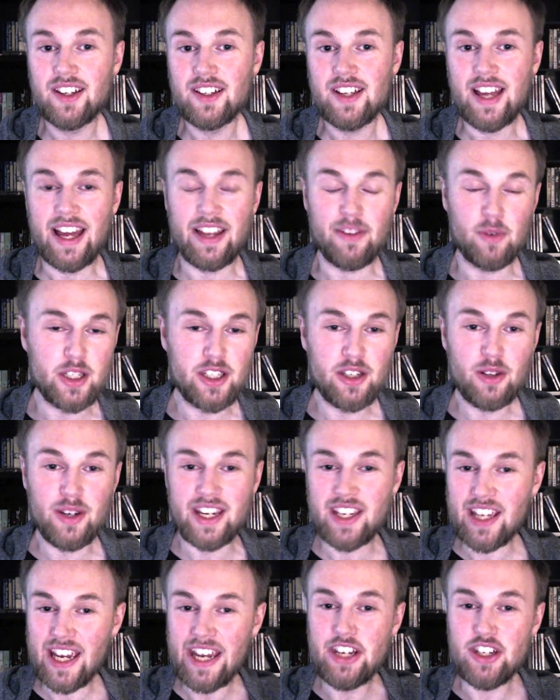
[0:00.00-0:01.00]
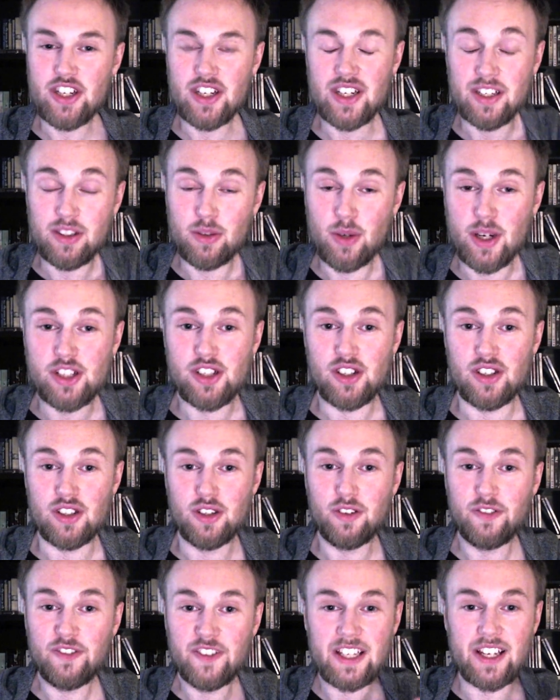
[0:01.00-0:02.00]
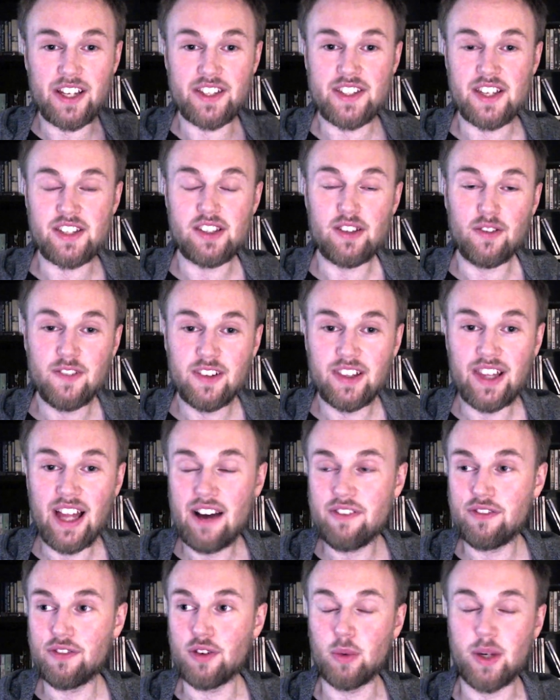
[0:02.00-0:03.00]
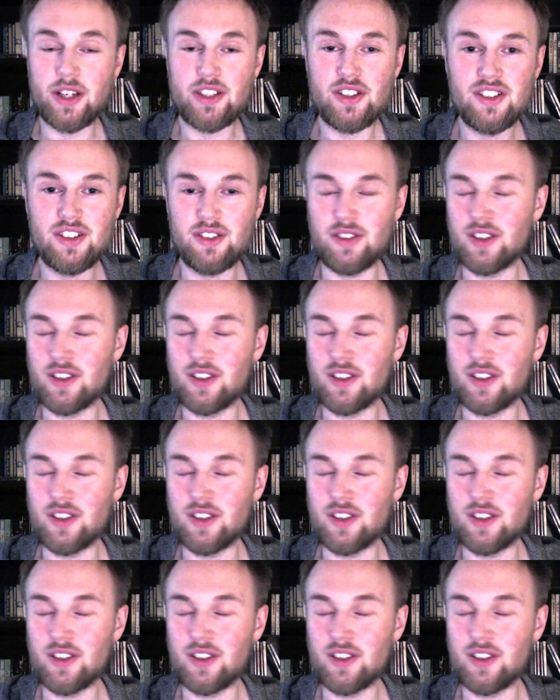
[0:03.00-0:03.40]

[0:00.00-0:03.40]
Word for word: And when you engage in intuition, you feel a sense of love for what you do.